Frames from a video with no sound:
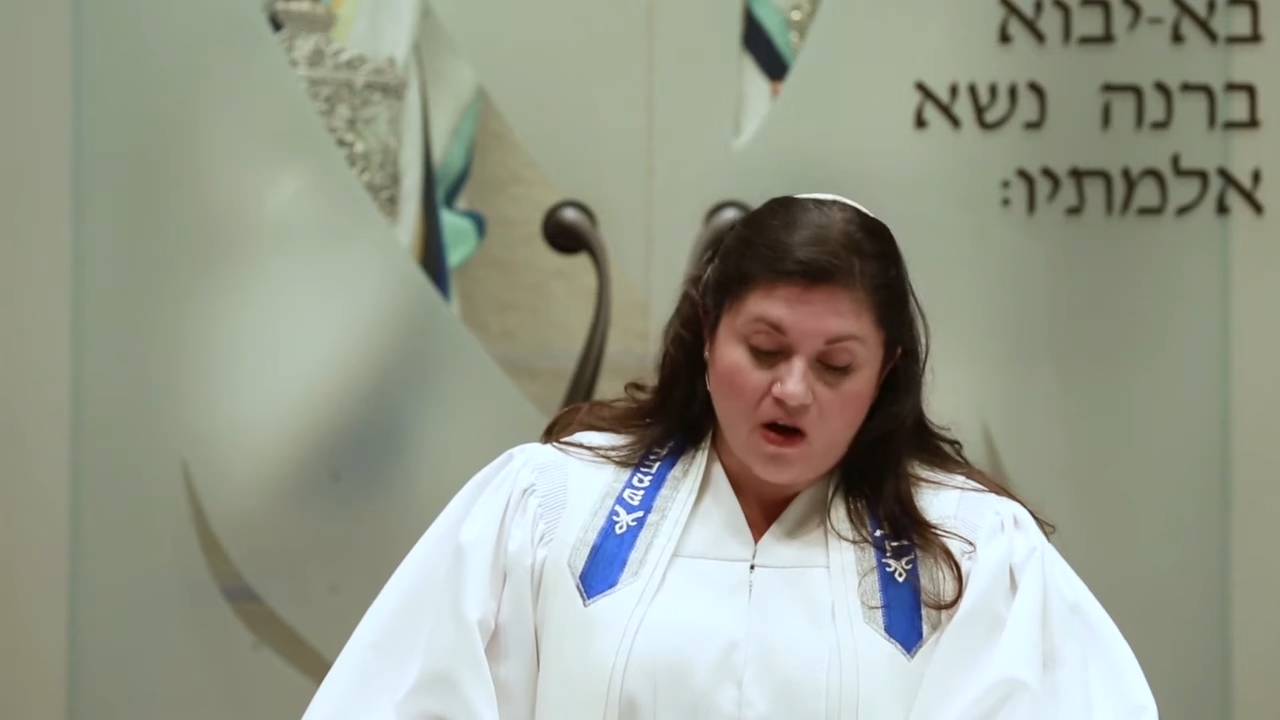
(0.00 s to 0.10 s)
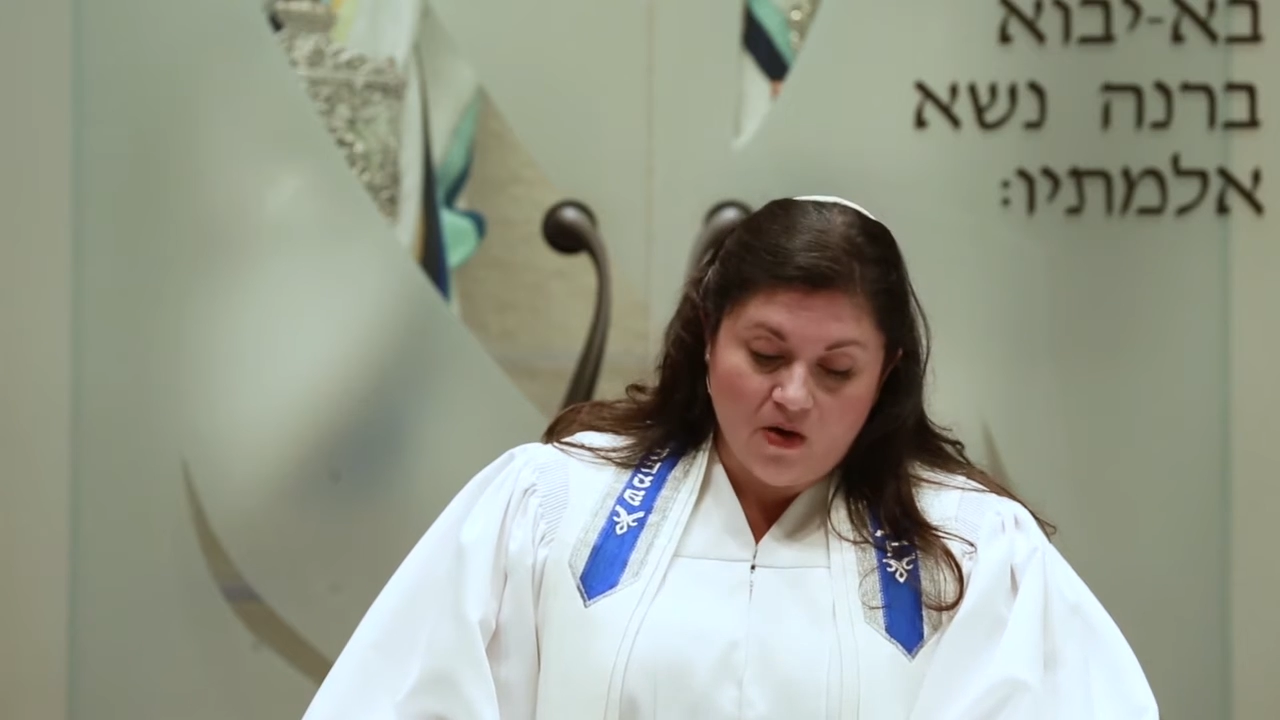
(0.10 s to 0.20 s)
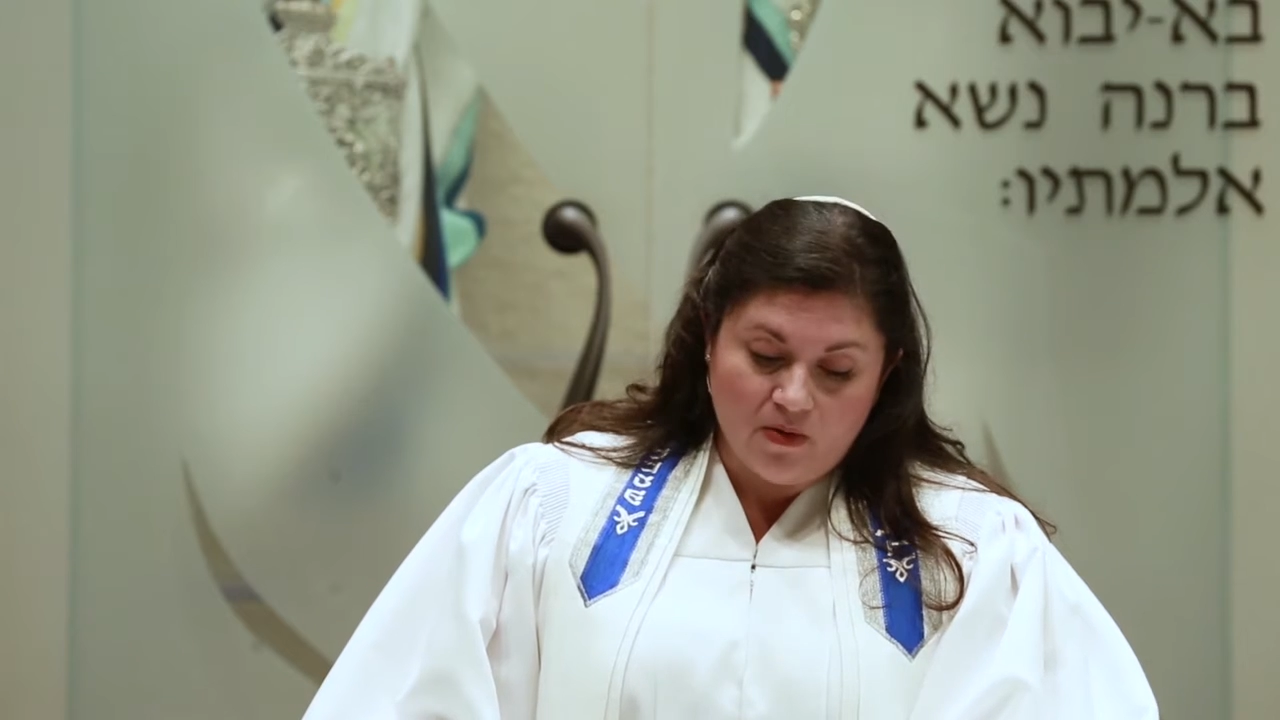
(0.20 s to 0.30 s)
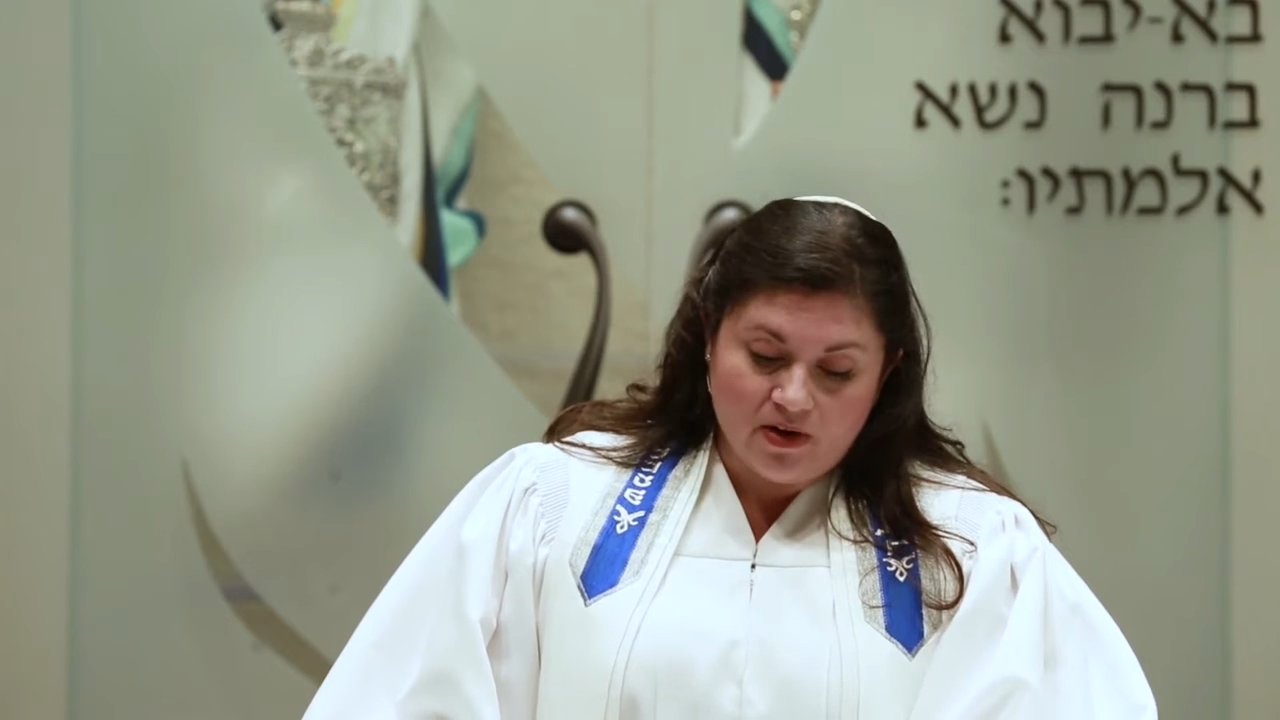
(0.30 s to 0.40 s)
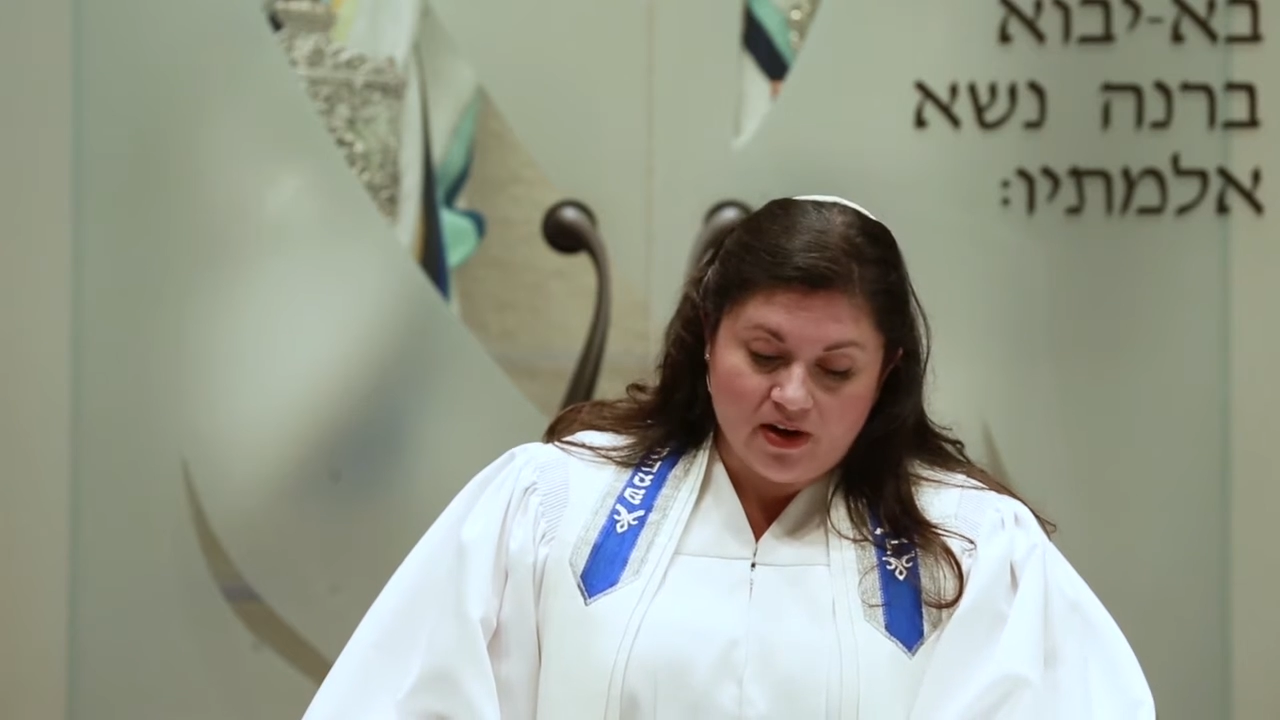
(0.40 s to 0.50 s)

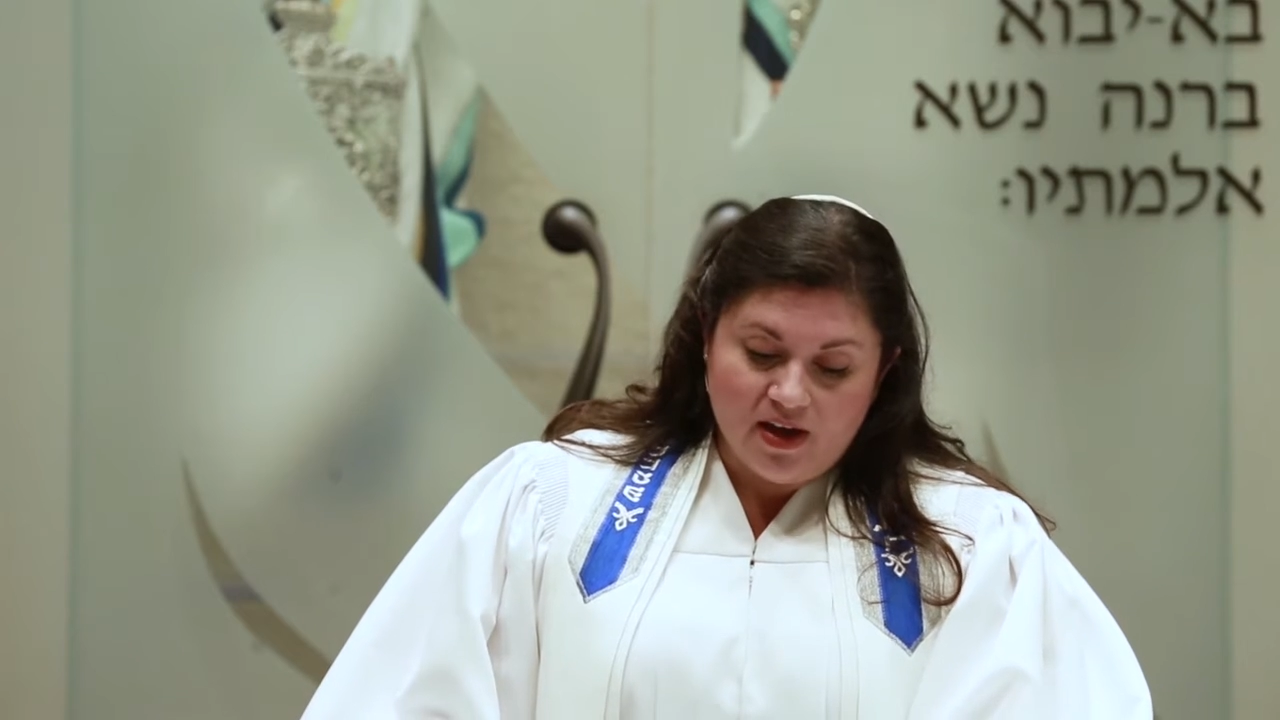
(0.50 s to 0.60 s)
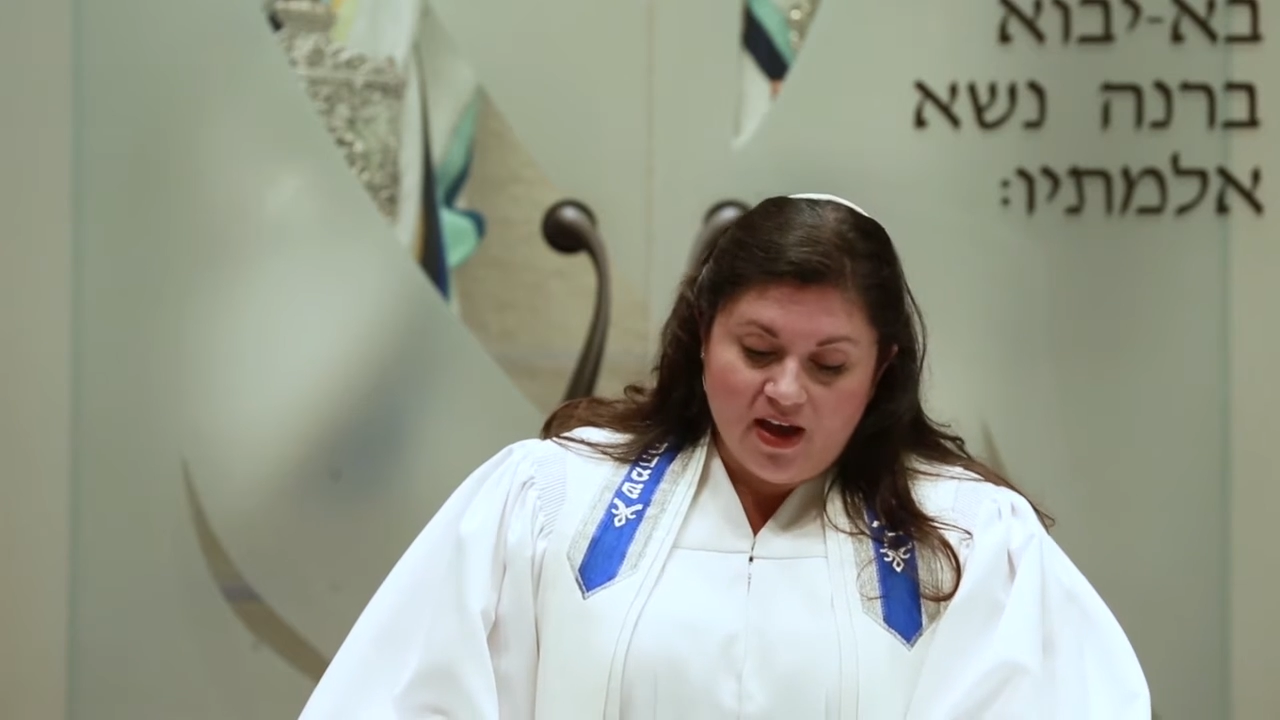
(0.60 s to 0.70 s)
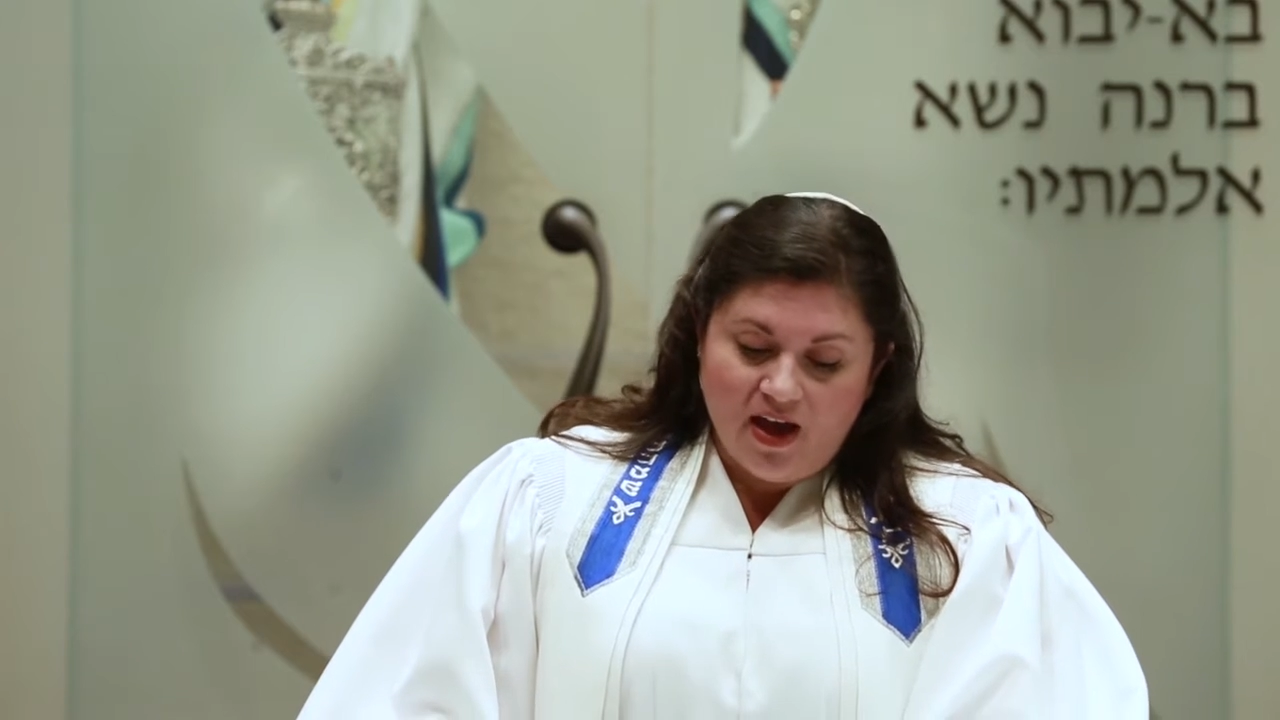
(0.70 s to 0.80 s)
own,